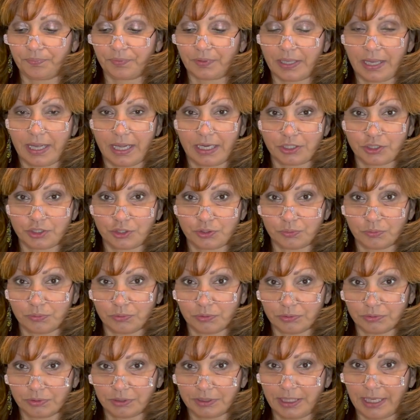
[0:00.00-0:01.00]

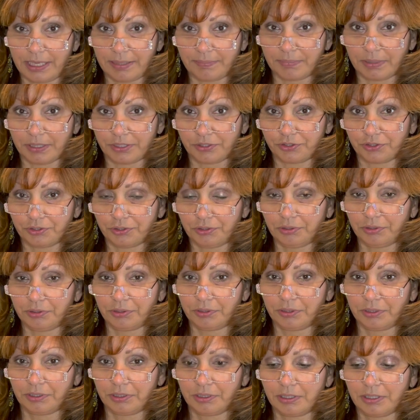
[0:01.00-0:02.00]
actual tape measure,
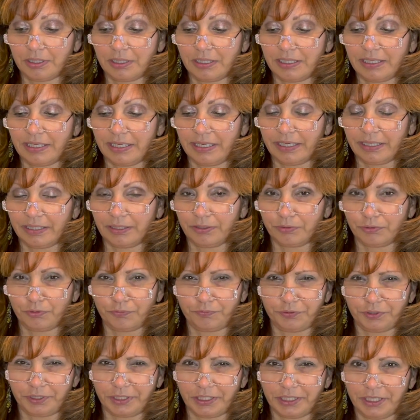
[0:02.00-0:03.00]
and I don't know
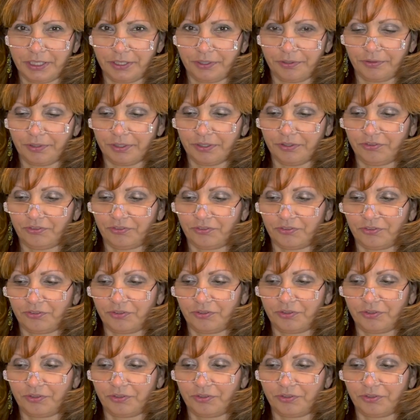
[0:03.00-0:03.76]
if you can hear this,